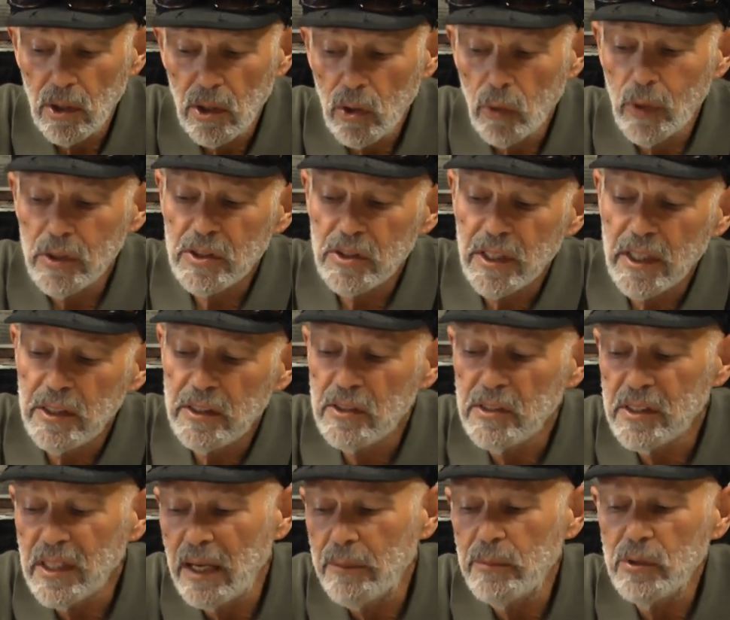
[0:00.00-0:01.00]
who has sent
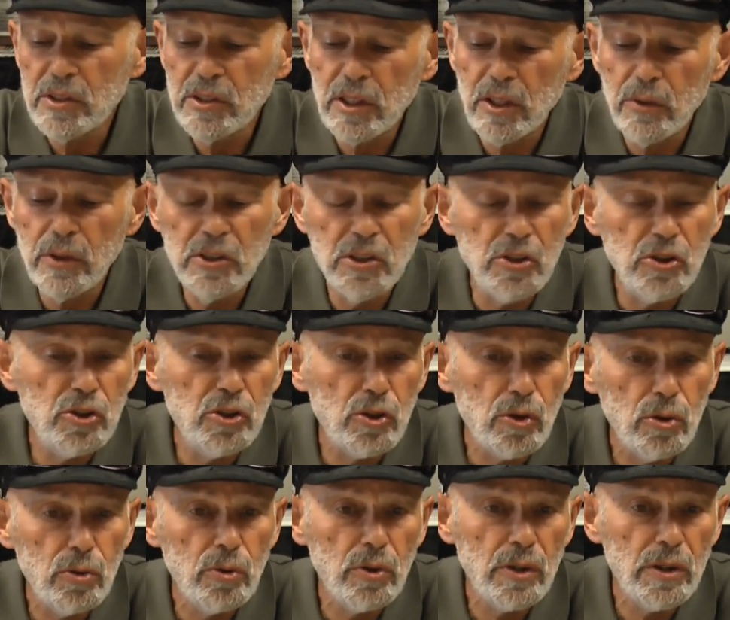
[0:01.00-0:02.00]
his emissaries, his
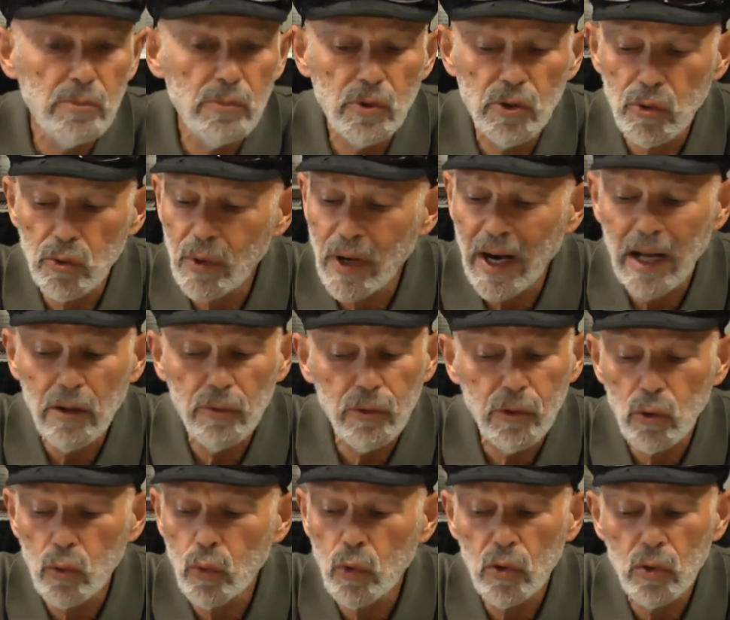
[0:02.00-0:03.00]
shaluchim, throughout
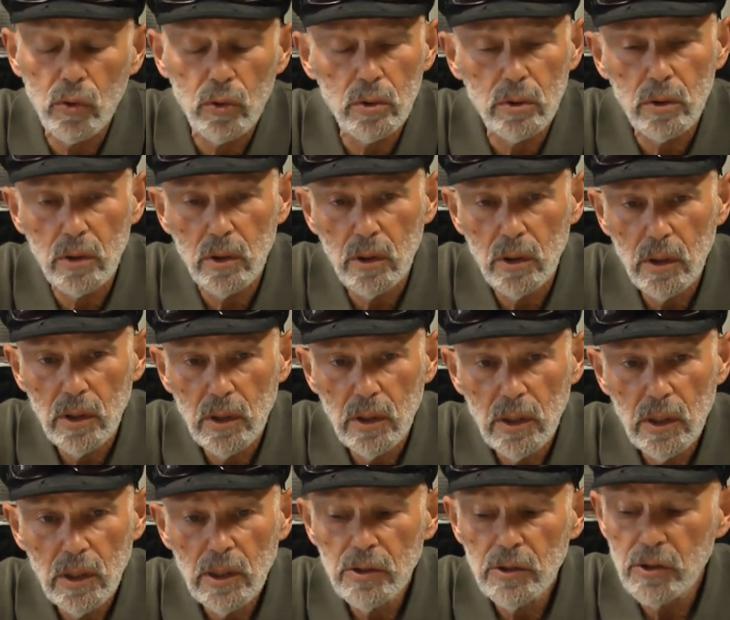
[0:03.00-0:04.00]
the world
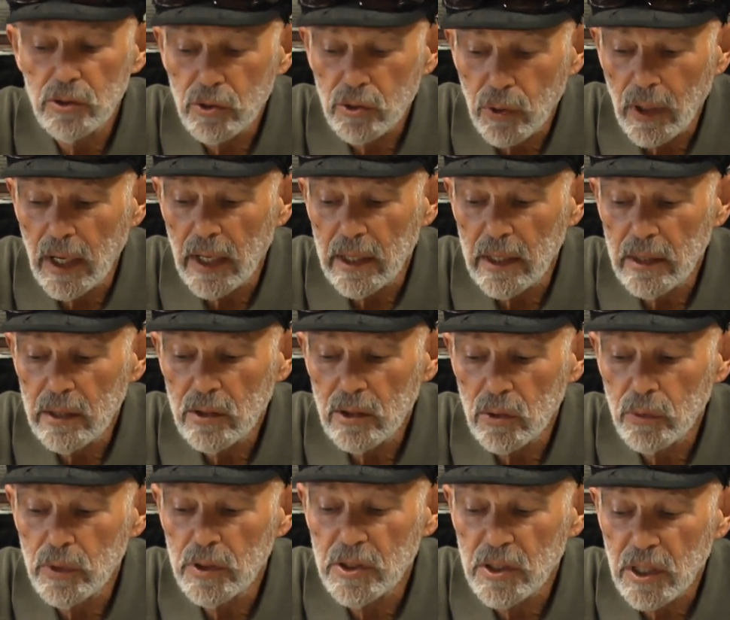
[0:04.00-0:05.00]
to try
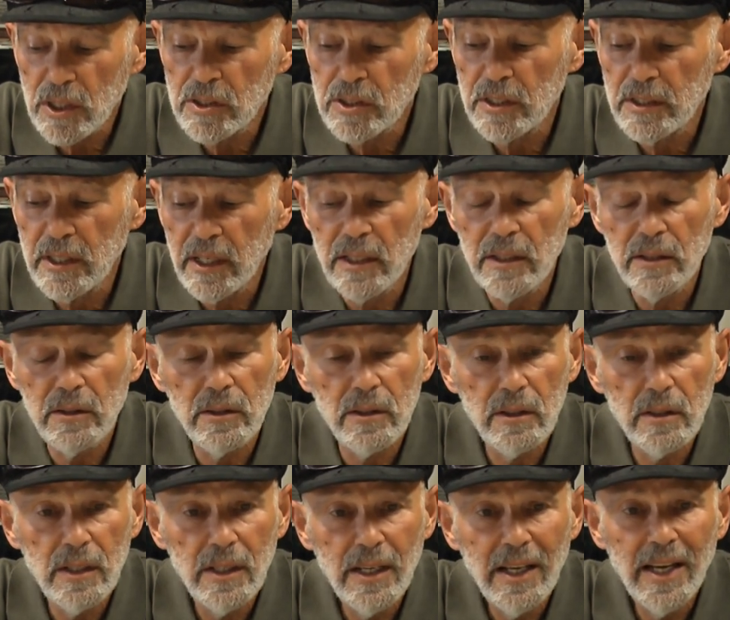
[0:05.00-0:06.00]
to resuscitate
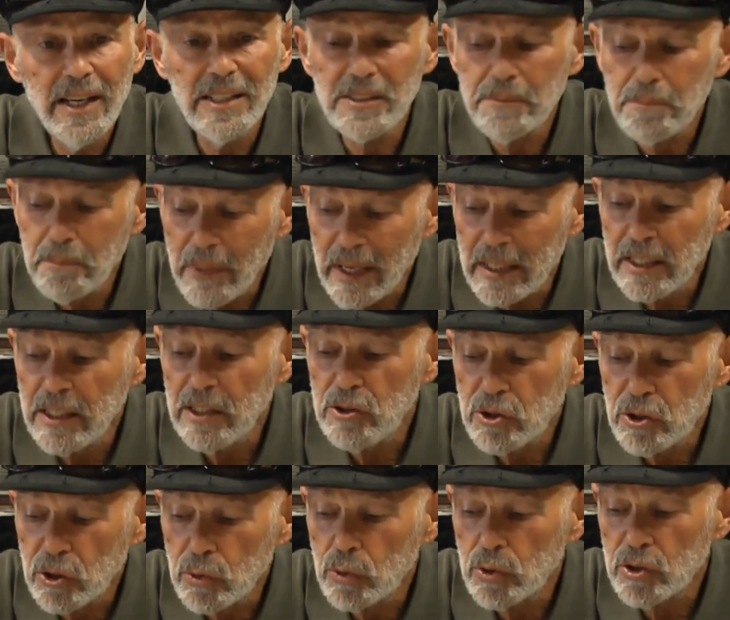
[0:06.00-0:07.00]
as many
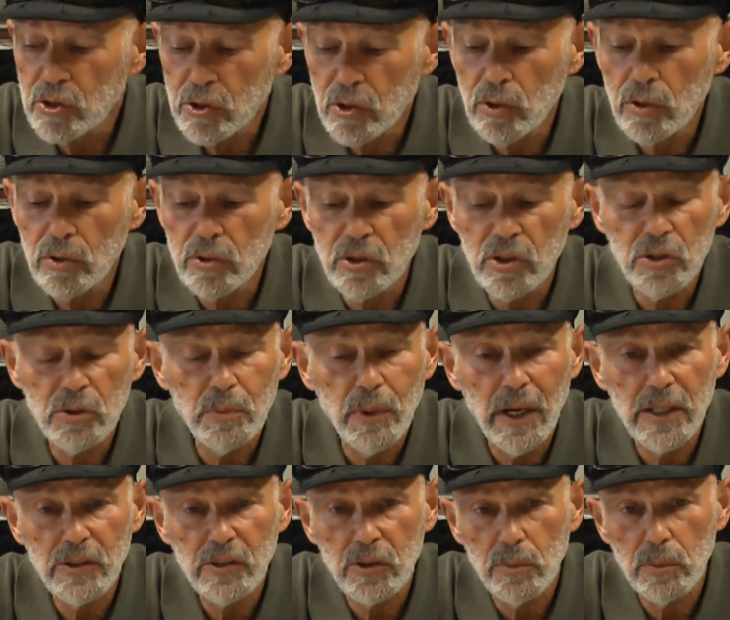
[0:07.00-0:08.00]
Jewish souls as
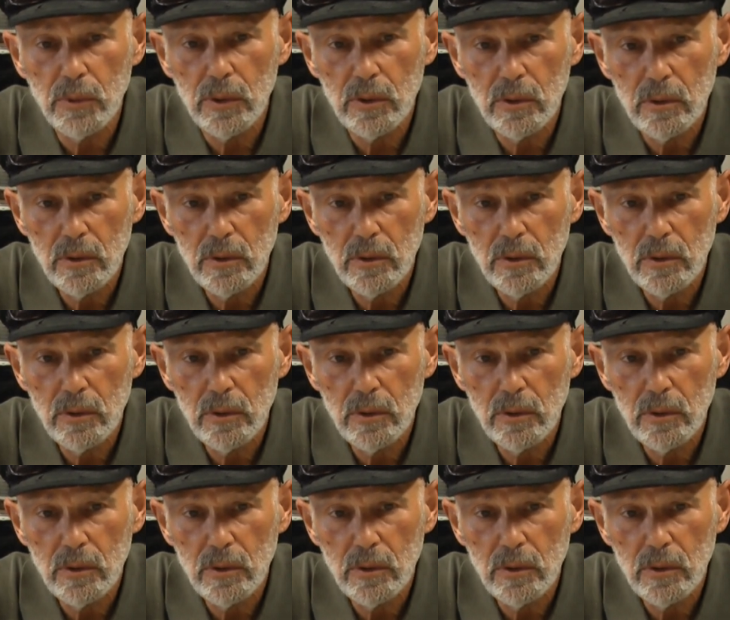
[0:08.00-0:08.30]
possible.